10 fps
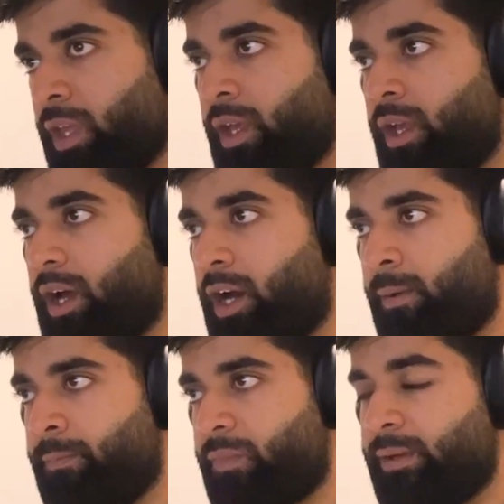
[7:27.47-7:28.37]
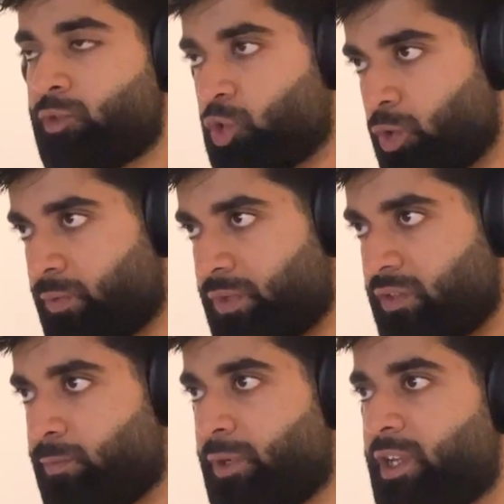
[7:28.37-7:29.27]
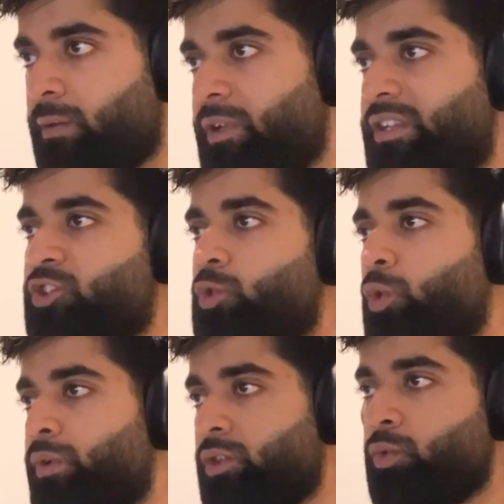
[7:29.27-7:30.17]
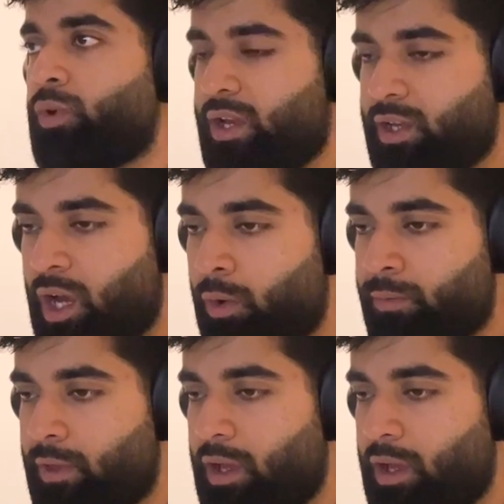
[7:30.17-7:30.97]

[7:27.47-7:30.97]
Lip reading: I'm sure this predicament that you're going through right now